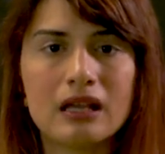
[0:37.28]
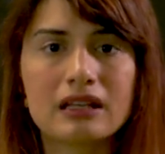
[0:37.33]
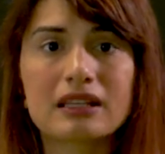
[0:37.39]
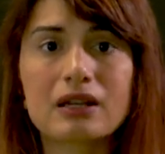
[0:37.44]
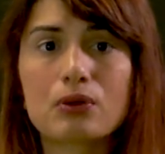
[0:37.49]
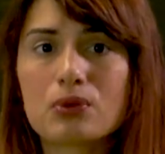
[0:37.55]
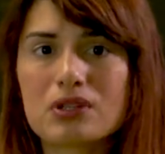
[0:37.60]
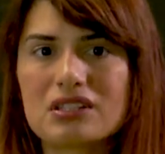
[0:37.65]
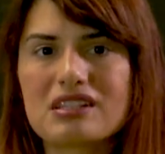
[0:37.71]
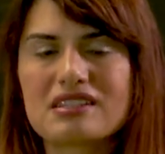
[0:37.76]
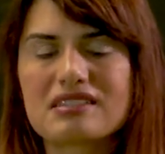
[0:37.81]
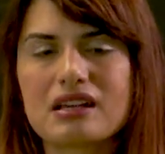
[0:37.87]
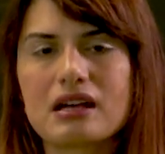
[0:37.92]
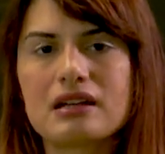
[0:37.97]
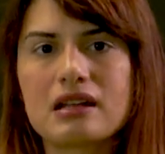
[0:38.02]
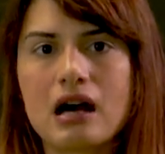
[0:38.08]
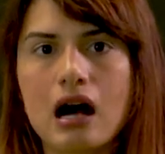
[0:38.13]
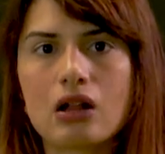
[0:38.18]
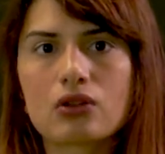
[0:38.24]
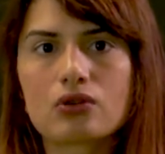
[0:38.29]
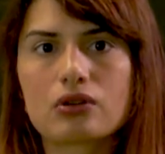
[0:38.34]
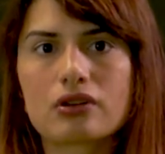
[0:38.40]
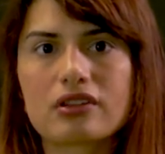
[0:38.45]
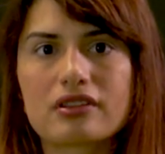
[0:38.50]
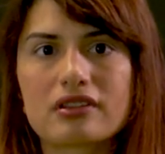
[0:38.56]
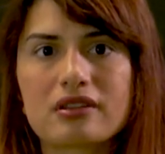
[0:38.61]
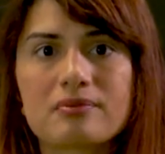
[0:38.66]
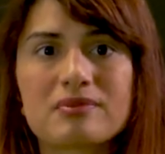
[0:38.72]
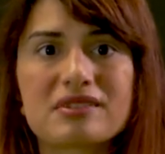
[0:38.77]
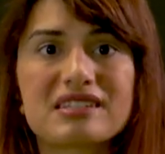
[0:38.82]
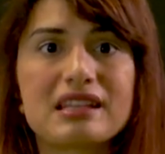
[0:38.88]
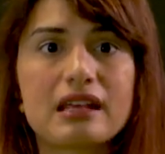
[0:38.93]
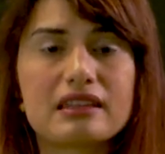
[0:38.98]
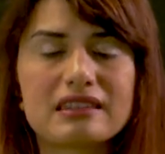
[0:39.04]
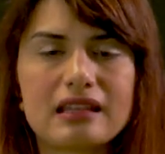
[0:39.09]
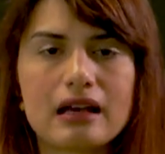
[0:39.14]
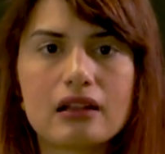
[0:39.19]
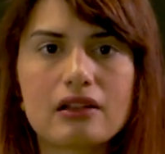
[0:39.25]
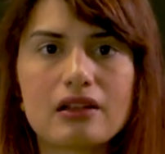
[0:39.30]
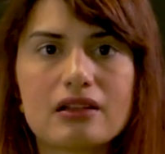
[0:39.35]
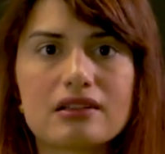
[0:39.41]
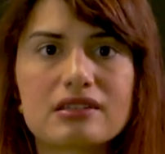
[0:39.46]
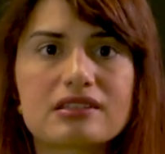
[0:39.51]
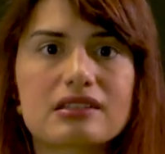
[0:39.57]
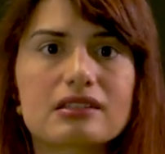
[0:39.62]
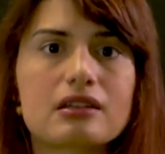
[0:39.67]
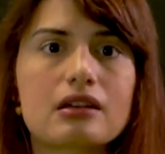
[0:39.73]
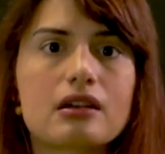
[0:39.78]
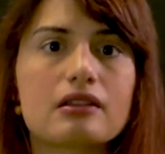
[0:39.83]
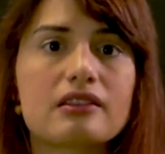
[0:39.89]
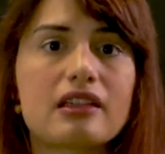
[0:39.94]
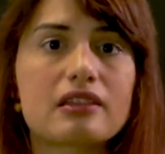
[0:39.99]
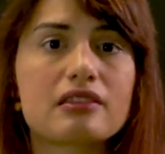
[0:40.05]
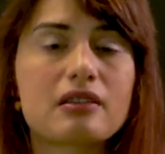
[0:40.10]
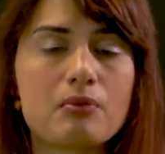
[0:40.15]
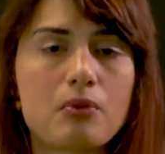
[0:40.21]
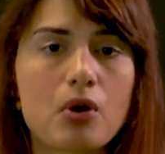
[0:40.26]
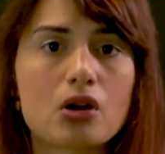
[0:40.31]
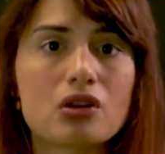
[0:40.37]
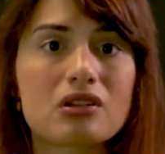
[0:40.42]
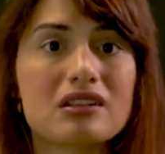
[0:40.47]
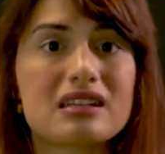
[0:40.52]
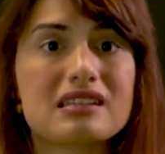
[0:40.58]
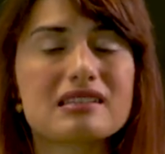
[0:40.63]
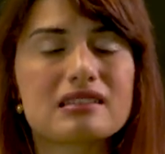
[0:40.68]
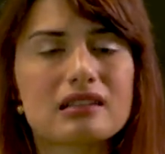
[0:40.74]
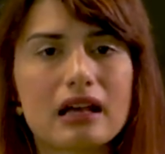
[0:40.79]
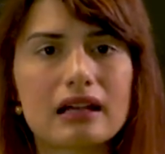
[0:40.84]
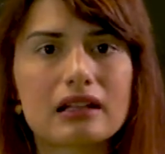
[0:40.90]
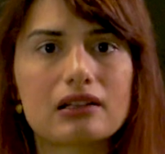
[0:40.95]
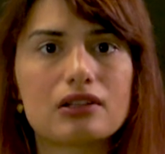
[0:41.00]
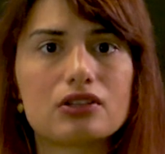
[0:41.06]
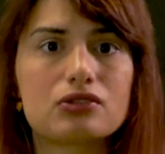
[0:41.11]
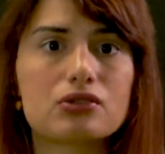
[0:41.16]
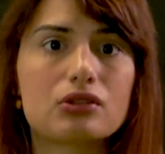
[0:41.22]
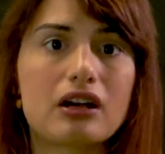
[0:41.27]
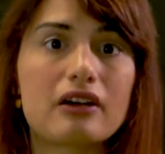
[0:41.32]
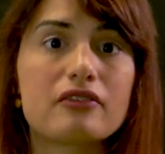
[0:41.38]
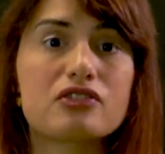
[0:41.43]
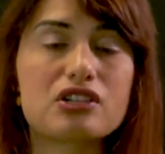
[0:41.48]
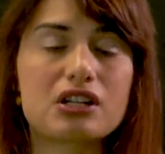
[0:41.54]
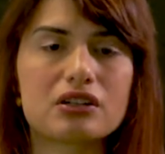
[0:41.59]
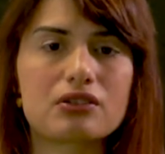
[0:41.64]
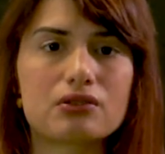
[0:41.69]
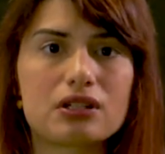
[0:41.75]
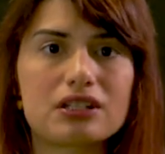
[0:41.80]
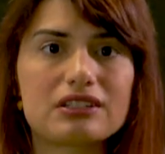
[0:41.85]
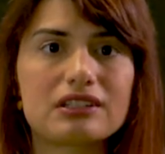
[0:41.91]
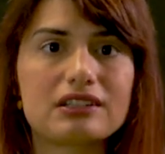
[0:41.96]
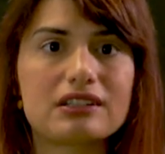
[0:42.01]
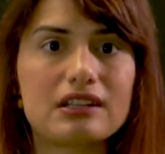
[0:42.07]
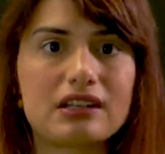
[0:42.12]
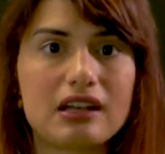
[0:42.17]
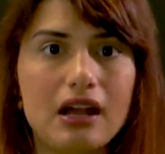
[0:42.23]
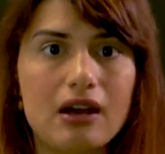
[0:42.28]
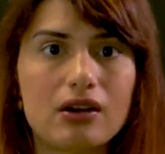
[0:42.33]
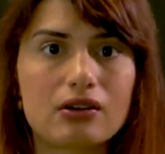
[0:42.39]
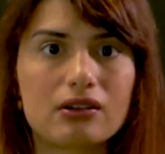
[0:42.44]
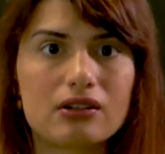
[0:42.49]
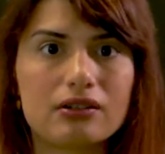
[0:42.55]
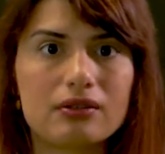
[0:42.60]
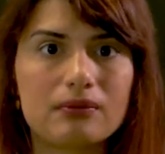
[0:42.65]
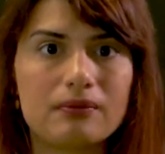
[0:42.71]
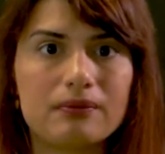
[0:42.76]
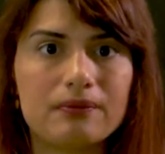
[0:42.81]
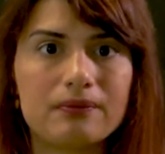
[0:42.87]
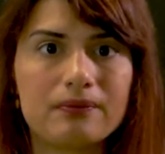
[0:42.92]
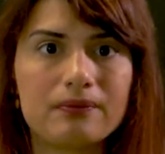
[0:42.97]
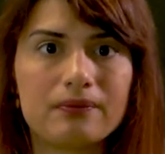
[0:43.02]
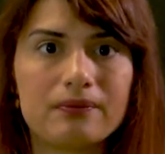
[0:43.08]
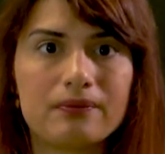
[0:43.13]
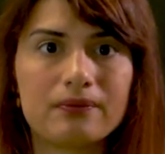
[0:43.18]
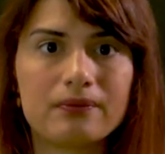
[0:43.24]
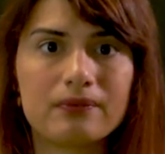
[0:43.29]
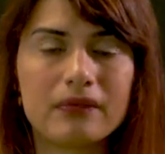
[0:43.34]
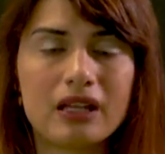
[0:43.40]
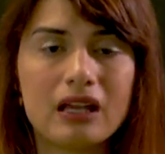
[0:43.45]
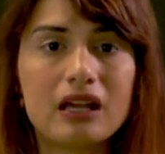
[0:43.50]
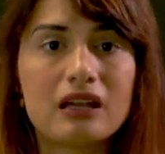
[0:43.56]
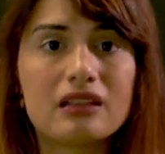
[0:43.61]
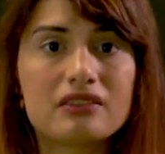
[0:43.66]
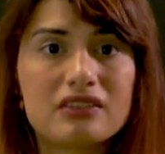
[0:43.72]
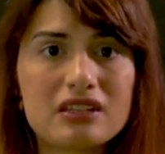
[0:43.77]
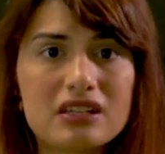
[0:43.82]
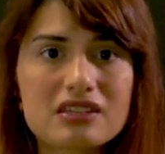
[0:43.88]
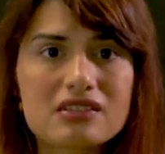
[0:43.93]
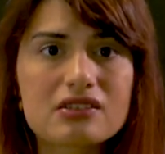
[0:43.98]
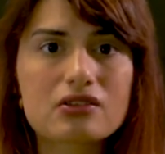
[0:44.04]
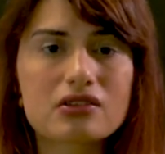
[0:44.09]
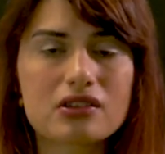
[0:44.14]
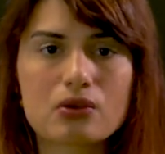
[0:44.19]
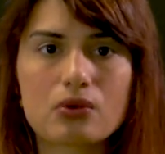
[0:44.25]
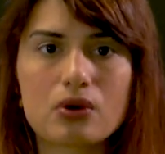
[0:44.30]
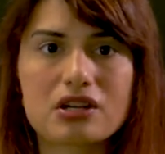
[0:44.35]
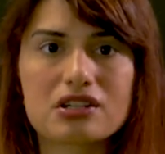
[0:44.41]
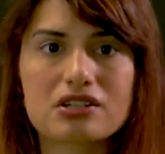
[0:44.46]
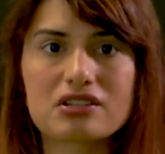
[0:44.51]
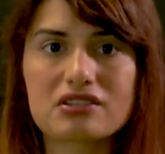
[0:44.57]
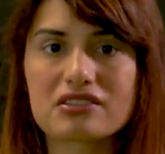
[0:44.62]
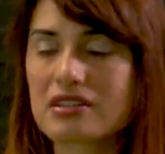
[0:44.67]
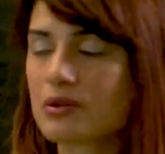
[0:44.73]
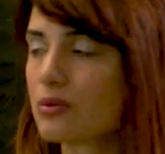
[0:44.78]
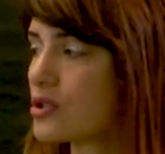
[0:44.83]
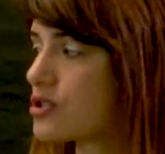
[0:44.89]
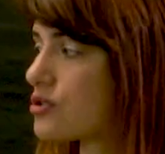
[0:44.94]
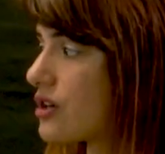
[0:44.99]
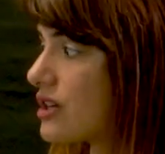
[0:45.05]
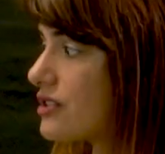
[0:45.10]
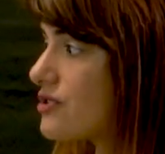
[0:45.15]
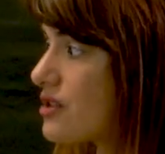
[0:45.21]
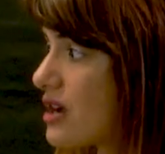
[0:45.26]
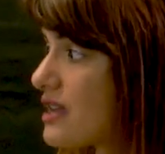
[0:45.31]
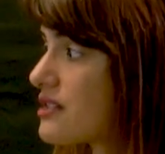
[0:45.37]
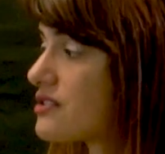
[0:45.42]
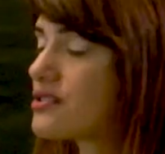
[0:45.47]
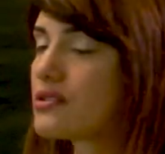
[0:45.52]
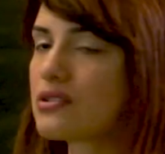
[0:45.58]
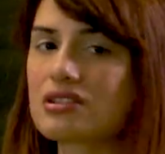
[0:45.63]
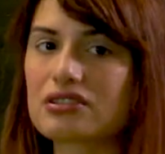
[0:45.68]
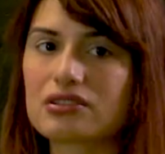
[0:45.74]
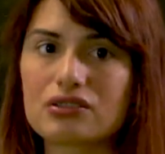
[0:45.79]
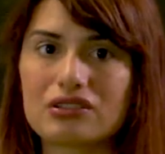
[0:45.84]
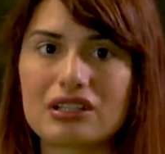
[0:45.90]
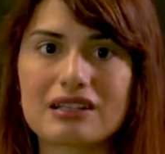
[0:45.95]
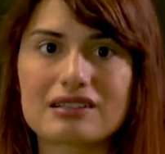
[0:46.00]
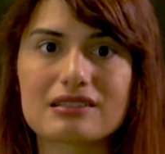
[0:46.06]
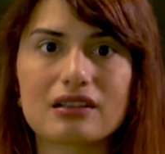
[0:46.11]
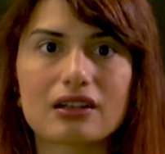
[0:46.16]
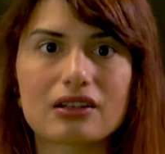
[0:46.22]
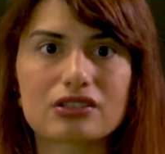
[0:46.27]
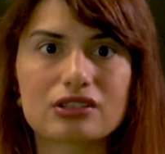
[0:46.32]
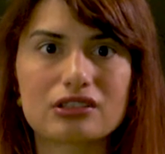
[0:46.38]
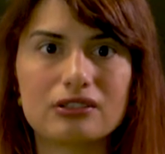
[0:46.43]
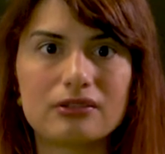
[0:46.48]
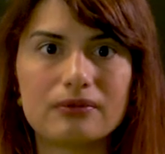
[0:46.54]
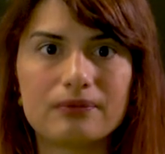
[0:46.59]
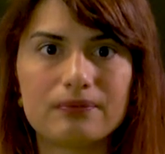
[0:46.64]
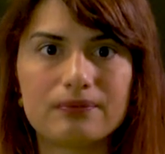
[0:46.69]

Can we design algorithms that tell us that the model is likely to have generated an error? These are the questions that we try to answer in today's lecture.